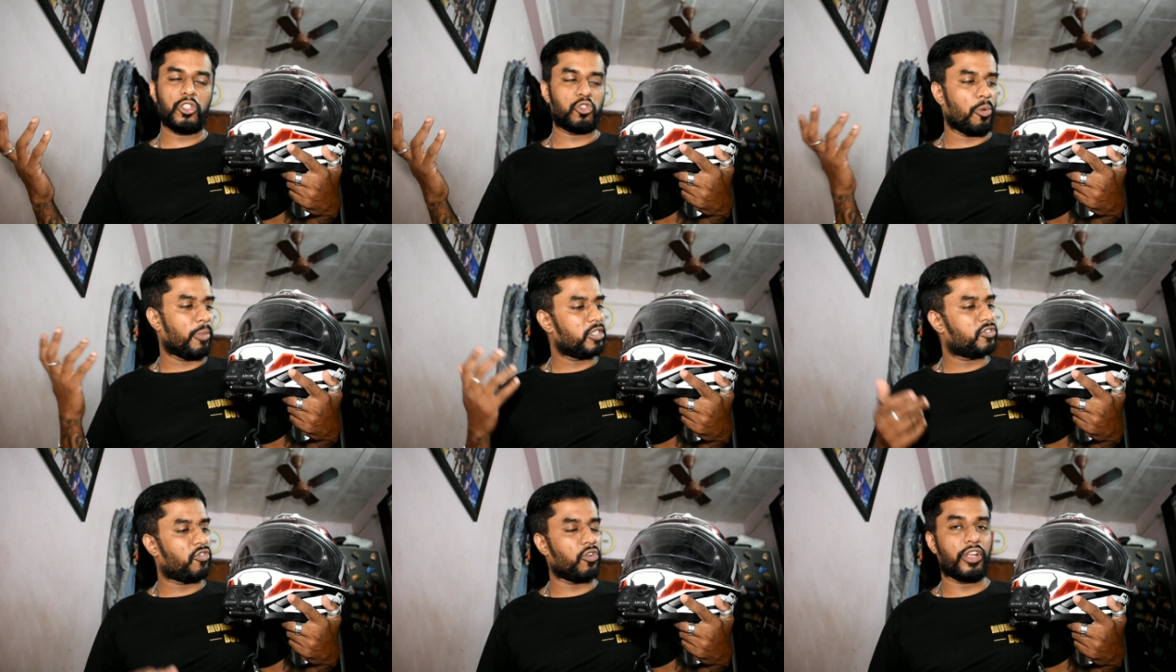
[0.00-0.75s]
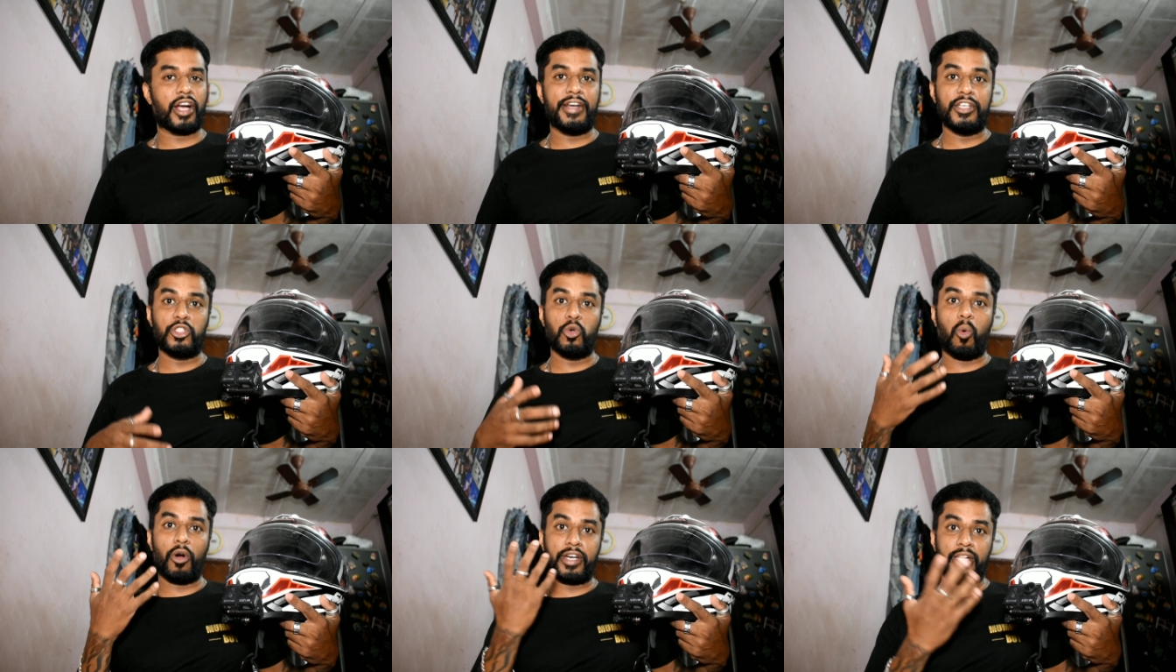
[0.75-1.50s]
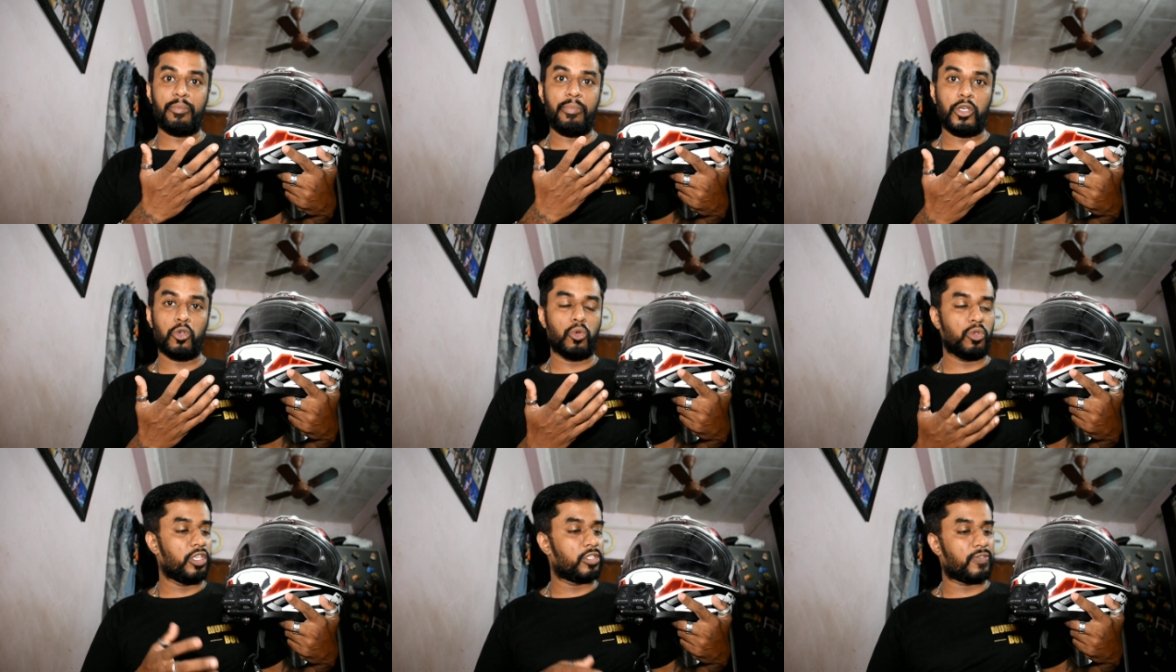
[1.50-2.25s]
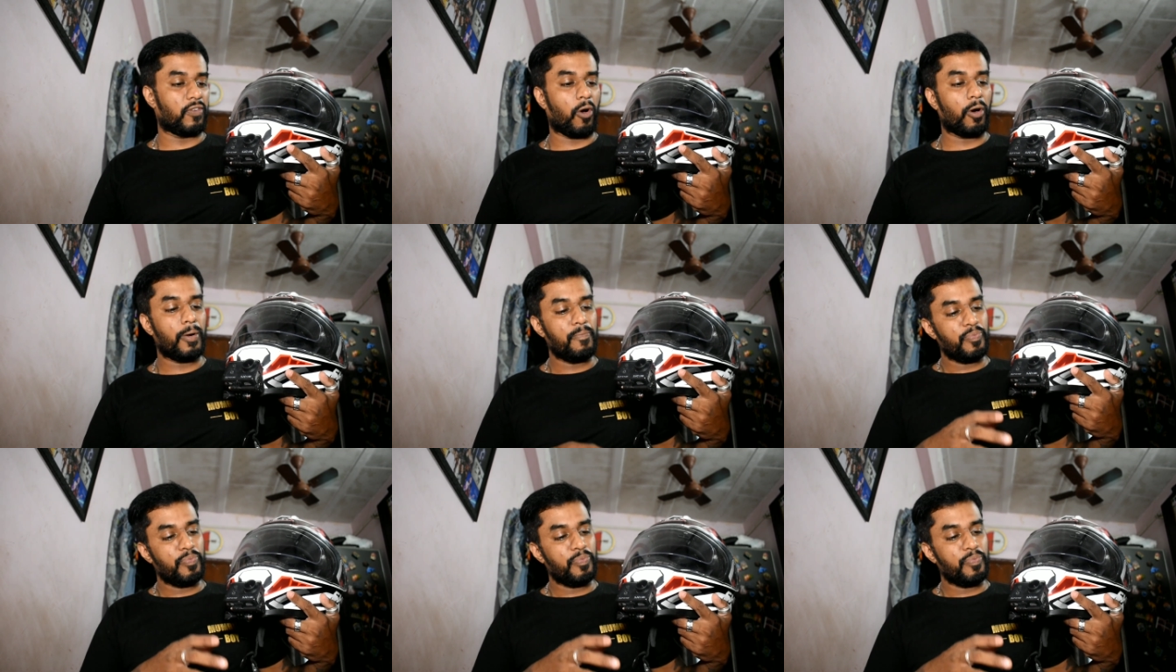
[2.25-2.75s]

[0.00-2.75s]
you so much for the guys who wanted me to do this vlog.